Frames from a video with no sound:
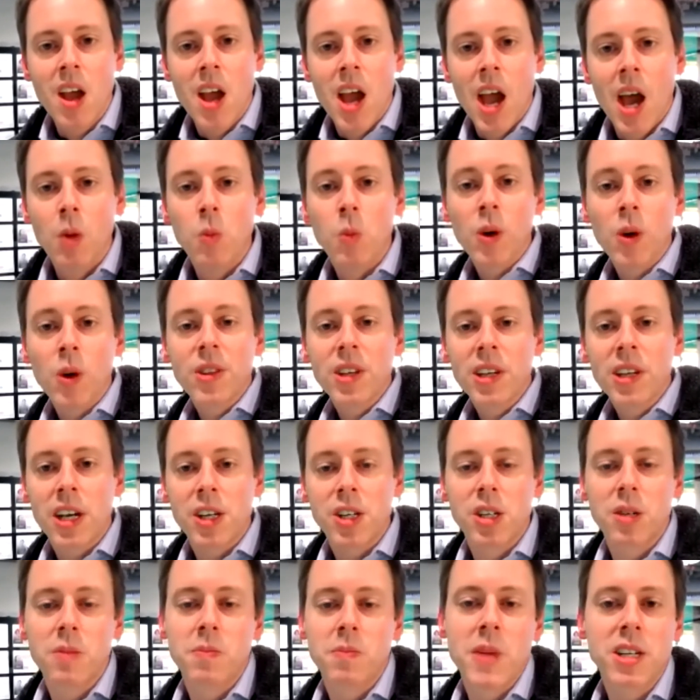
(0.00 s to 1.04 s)
And one thing I
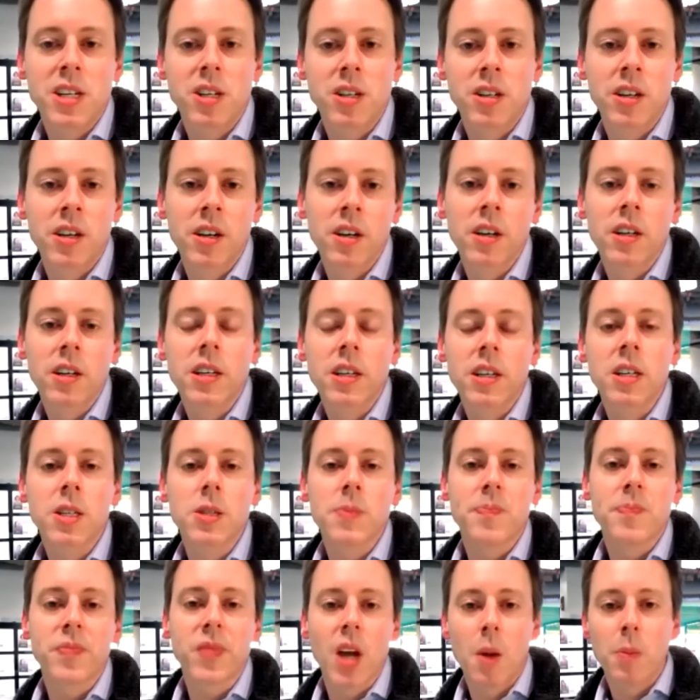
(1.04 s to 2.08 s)
should mention here
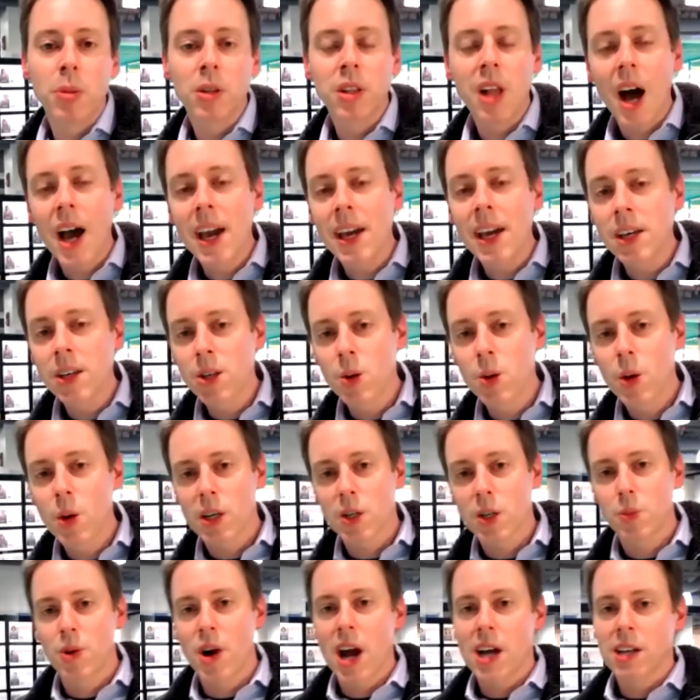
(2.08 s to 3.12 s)
is applying
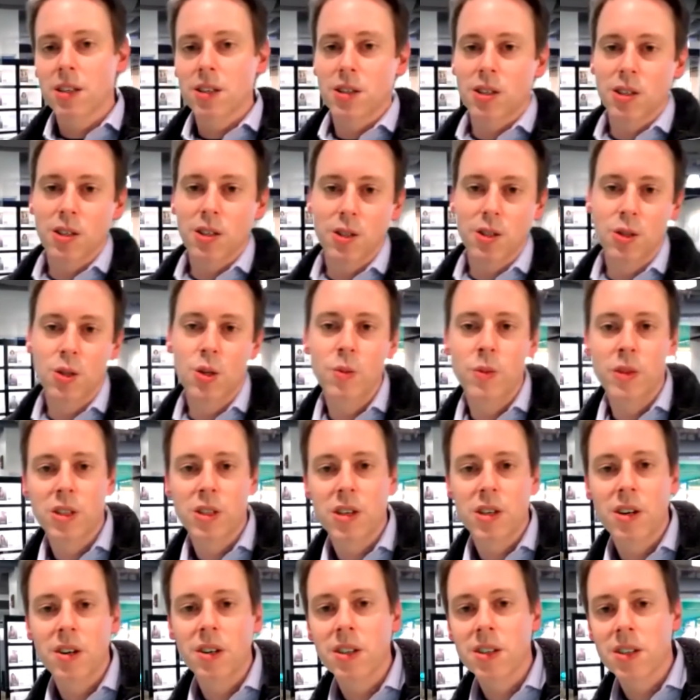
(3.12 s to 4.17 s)
UX practices in human
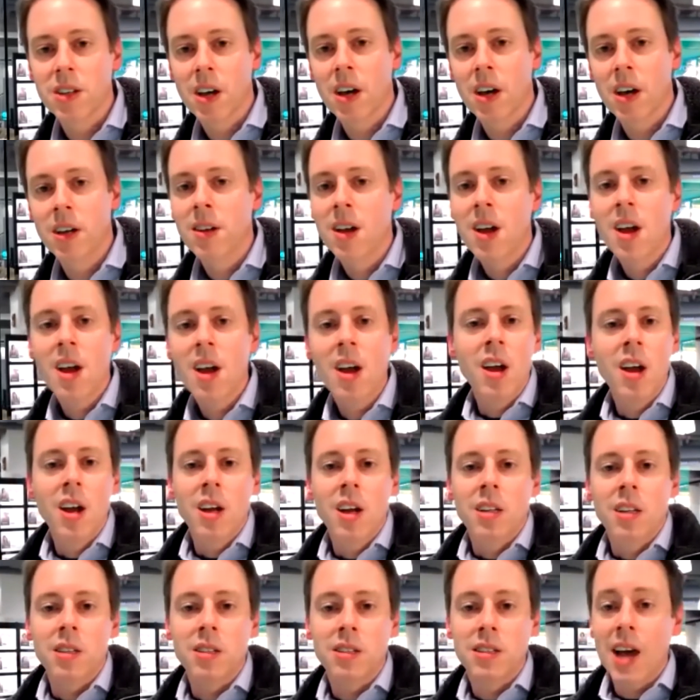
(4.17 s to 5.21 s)
centered design
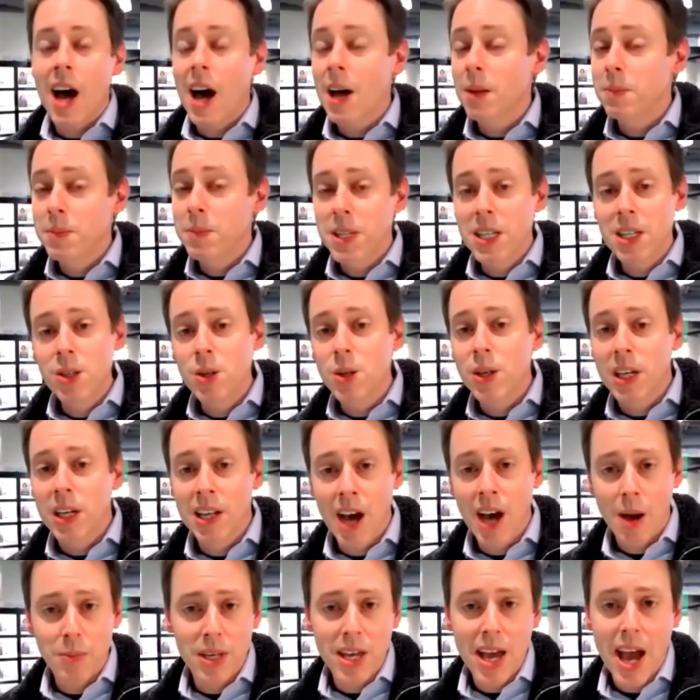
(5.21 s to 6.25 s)
does not mean you
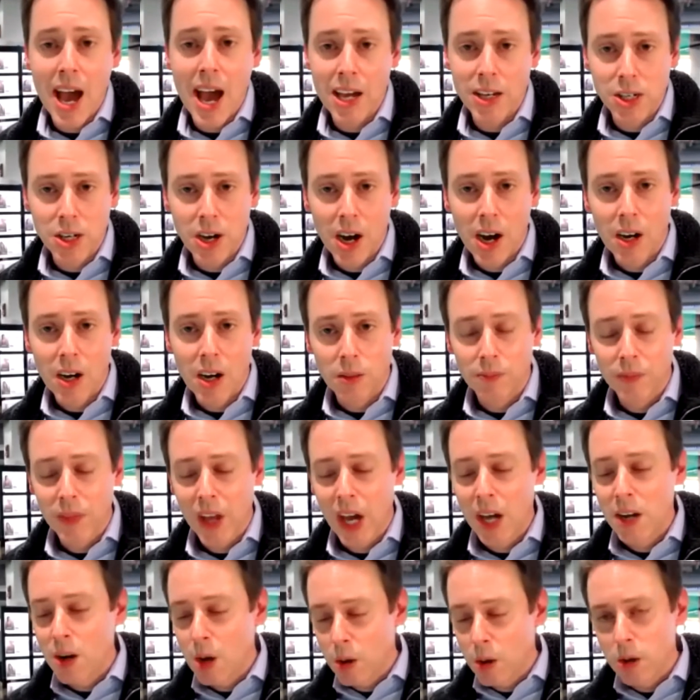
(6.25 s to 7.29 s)
cannot be agile.
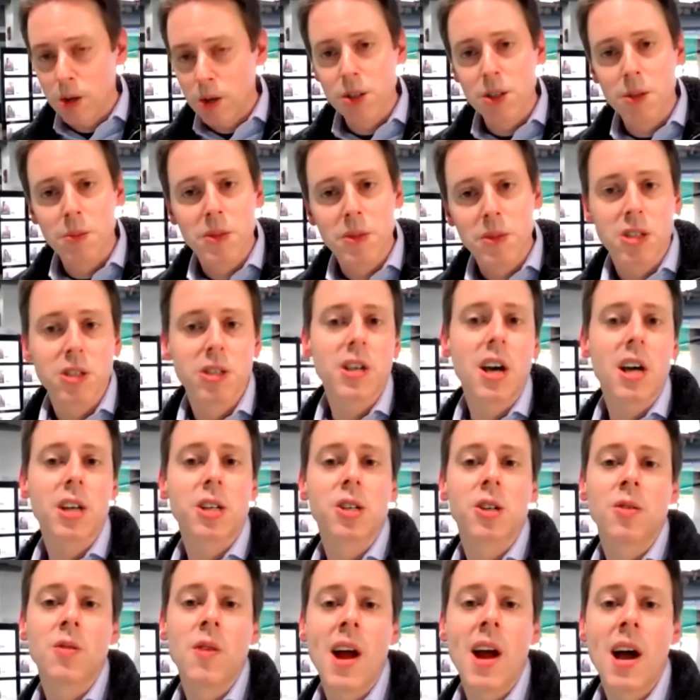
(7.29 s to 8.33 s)
I know there's some
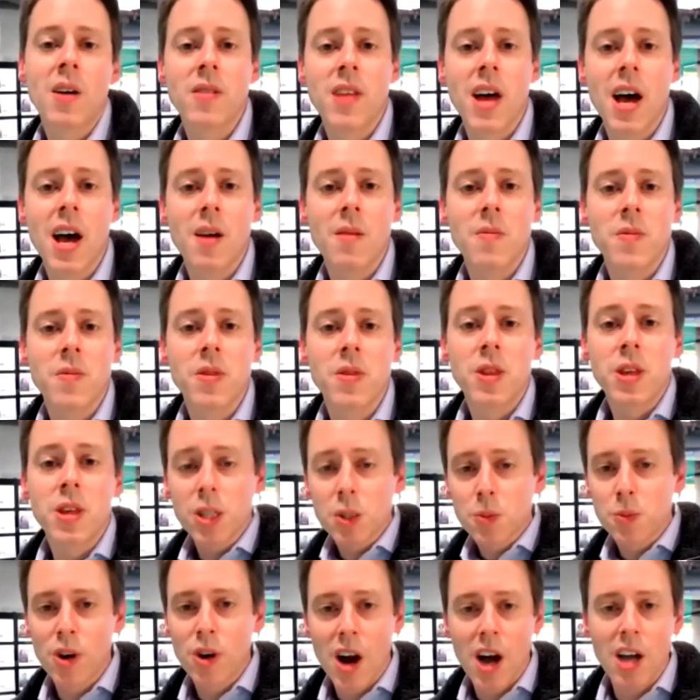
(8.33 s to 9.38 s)
discussion around that. This
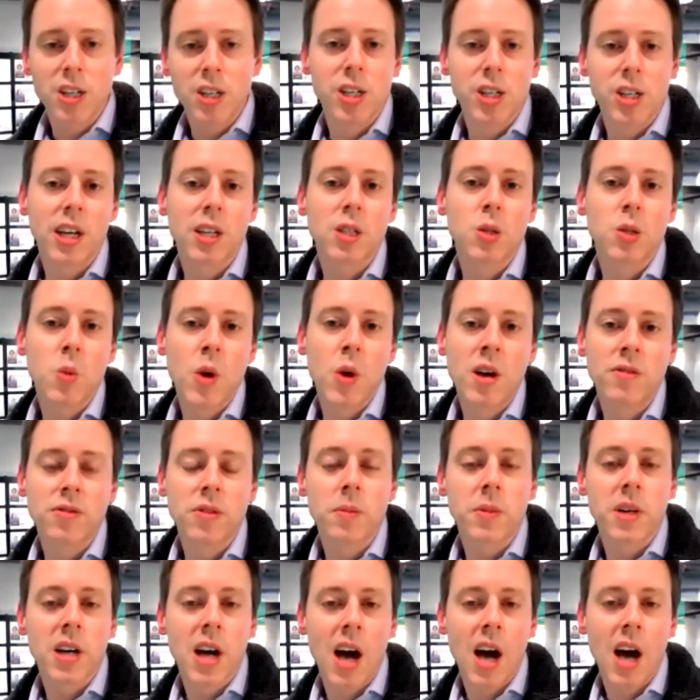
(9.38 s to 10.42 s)
project went
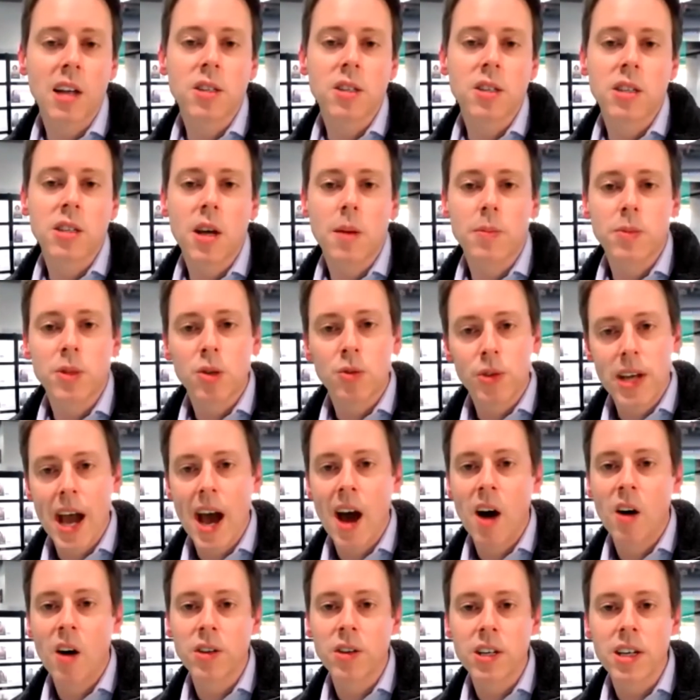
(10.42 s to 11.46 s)
from concept to
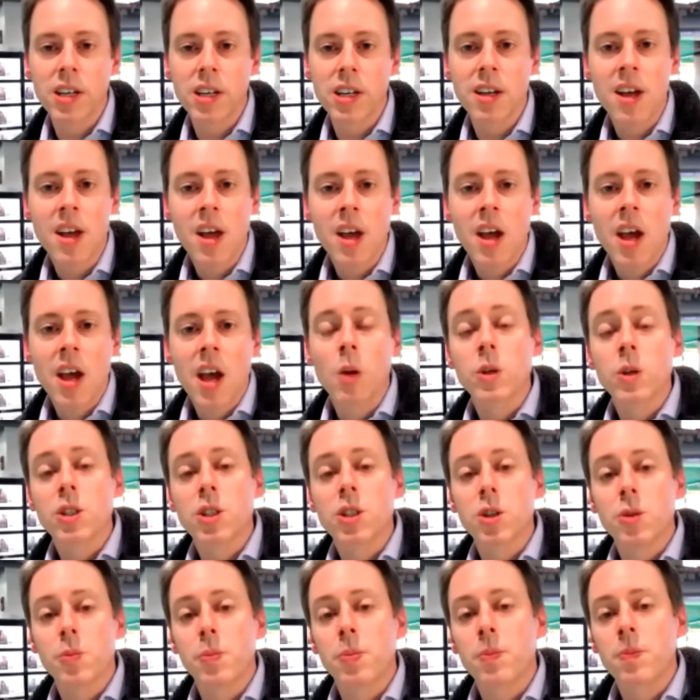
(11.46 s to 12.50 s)
reality and was
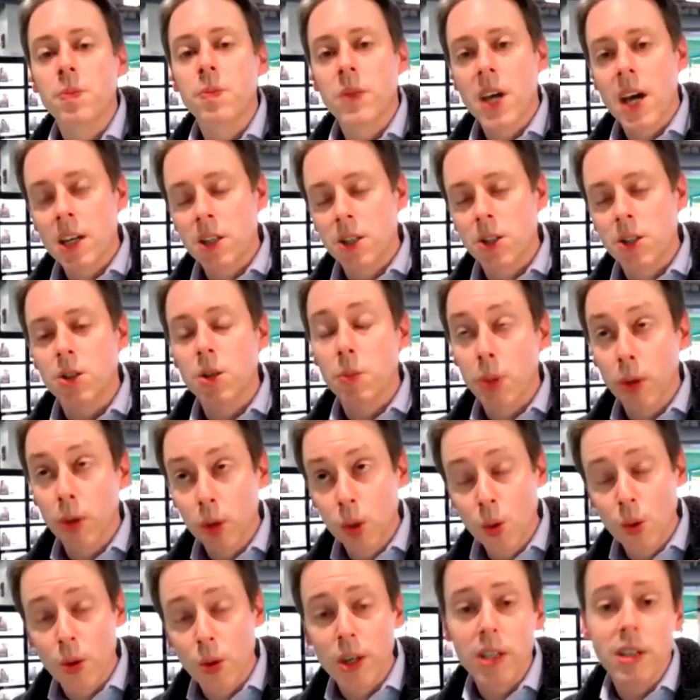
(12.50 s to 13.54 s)
de- as
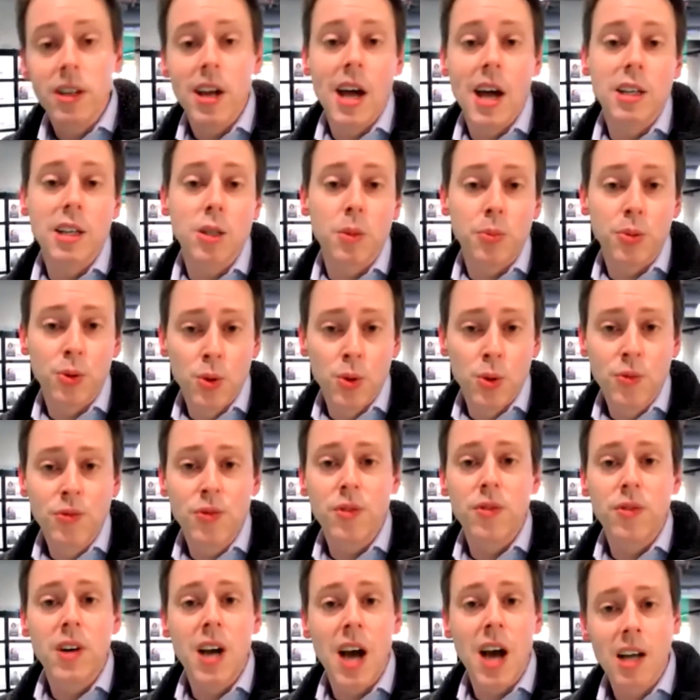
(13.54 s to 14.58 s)
deployed as a proof
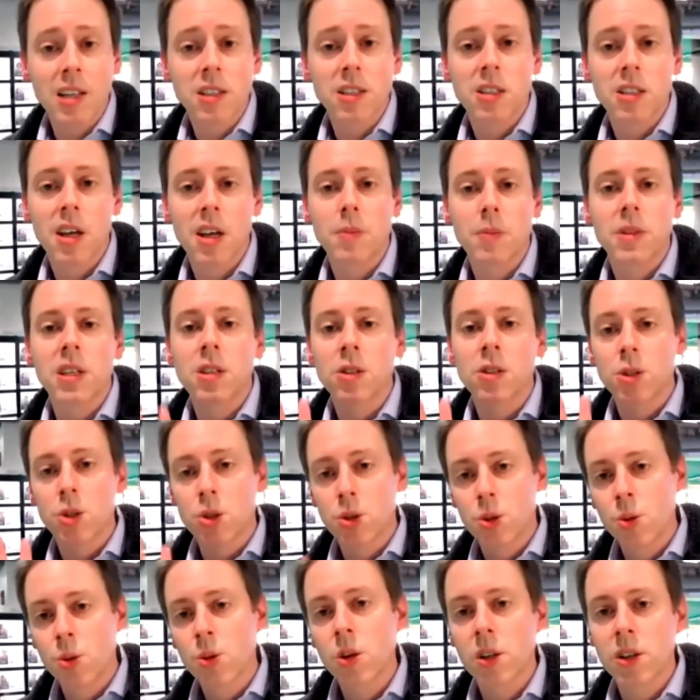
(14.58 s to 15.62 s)
of concept in
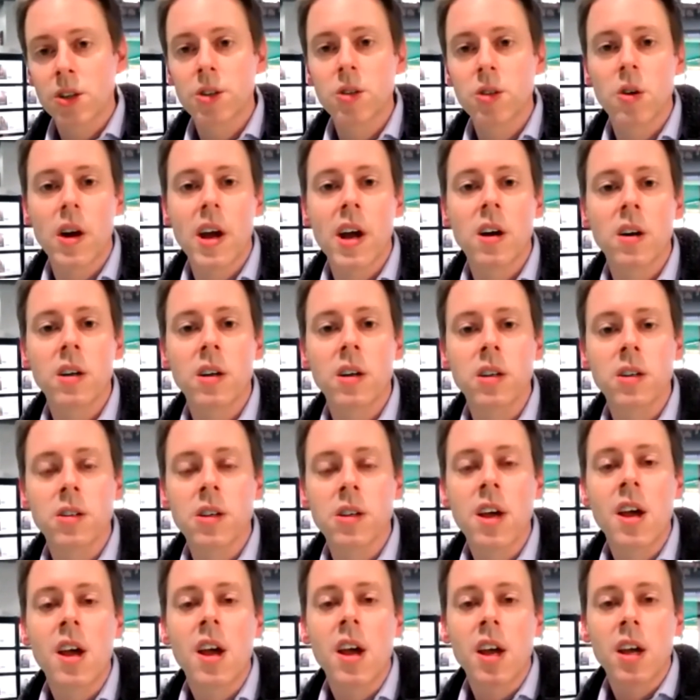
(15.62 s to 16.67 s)
two clinical areas
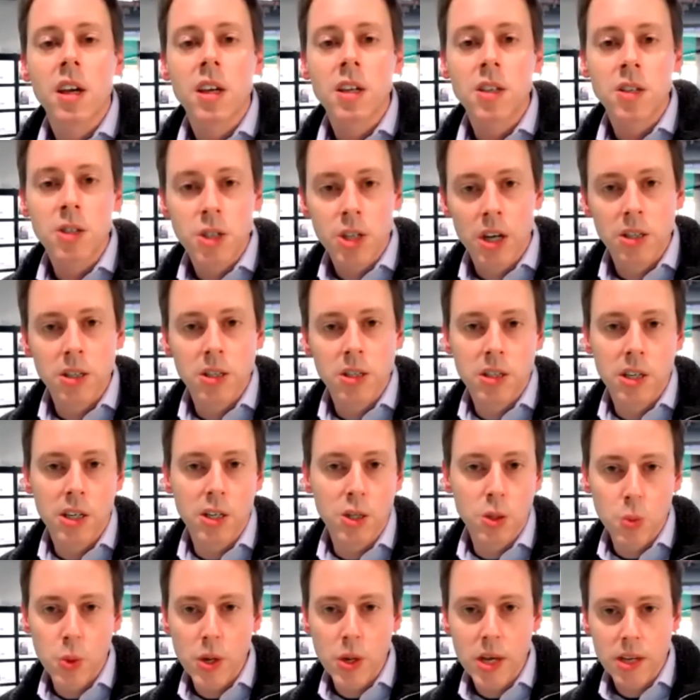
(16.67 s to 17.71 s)
in just
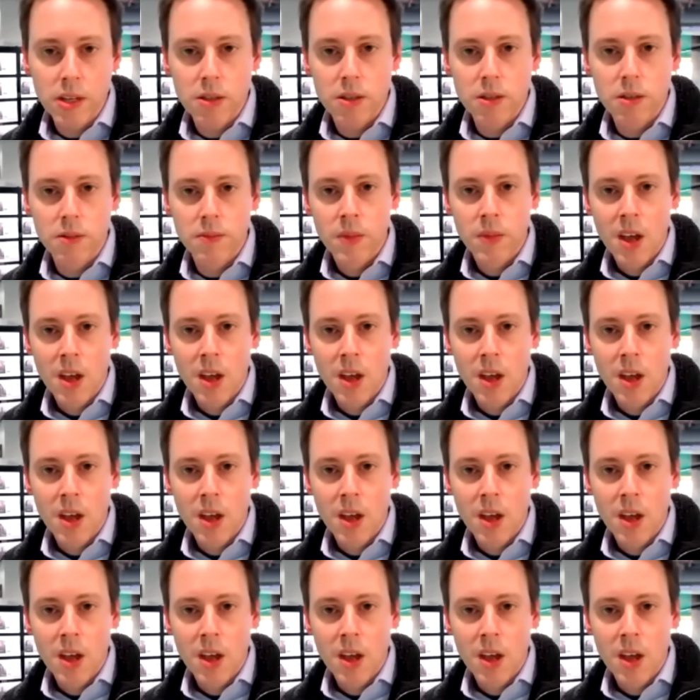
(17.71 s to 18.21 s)
six weeks.